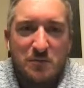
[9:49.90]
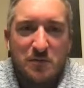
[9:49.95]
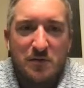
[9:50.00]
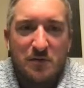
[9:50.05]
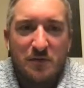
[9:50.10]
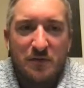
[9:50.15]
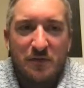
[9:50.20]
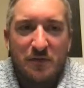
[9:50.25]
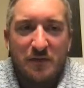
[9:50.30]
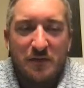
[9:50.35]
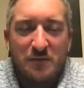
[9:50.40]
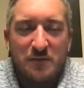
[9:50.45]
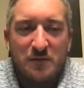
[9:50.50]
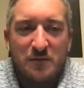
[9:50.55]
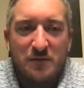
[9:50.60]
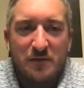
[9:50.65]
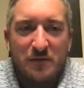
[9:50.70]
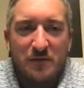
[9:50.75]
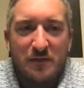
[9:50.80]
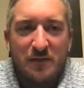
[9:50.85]
thinking $15
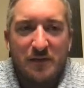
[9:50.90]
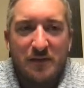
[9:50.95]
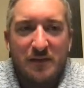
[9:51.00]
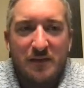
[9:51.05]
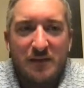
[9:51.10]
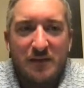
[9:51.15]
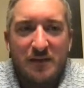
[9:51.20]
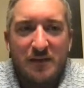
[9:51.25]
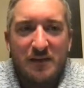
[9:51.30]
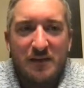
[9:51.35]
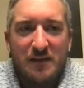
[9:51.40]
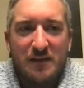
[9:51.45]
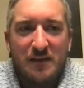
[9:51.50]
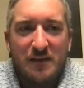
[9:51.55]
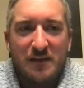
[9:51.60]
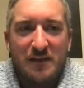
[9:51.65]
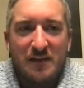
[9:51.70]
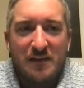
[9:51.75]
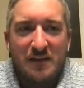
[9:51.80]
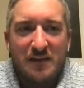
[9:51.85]
to
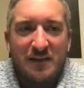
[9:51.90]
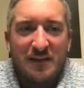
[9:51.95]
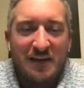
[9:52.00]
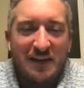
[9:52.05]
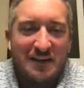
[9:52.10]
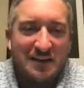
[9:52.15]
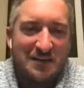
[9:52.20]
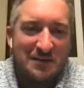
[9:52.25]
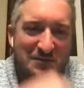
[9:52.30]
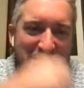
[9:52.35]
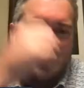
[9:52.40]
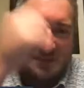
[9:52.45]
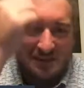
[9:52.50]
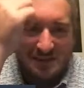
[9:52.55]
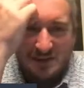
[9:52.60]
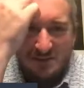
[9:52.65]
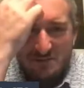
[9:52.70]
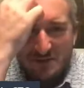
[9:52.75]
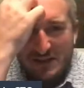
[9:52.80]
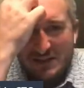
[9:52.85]
$20. I know,
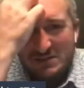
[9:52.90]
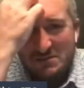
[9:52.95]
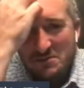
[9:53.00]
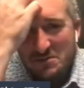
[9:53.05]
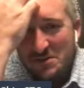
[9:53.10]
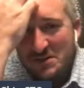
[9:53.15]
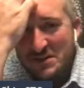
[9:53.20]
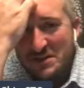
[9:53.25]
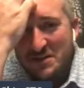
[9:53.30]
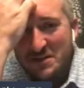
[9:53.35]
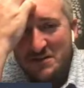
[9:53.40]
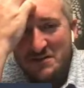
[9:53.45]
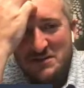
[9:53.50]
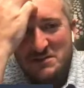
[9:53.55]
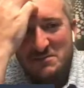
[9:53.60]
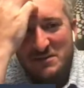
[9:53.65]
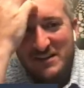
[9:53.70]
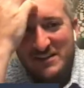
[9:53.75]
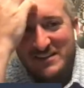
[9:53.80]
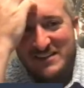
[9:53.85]
dude. I'm like really
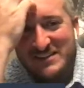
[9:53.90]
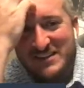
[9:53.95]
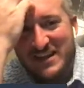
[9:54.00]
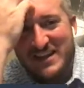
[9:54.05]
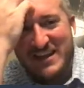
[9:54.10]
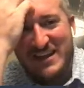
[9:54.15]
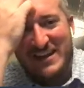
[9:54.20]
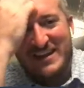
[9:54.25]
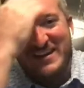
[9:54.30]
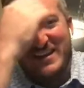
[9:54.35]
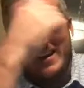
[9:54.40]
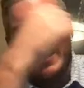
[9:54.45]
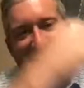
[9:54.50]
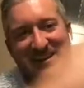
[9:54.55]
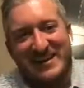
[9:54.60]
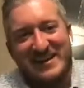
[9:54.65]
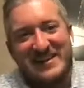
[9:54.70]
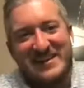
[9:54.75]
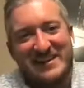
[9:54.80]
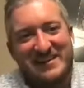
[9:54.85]
nervous about this.
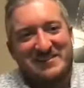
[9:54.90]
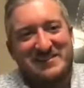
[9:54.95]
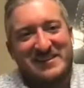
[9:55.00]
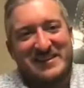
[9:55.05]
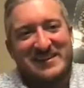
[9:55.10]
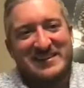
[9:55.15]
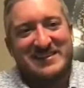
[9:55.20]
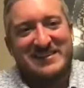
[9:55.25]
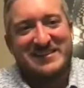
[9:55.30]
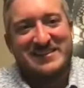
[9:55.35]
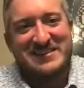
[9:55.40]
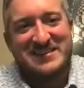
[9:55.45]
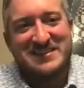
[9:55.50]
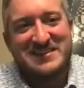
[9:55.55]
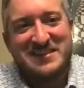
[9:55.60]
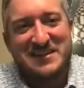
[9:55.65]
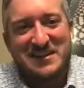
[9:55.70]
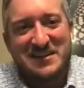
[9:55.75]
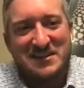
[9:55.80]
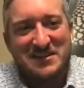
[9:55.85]
Like, it's
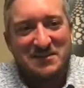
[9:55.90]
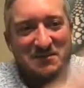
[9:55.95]
just gonna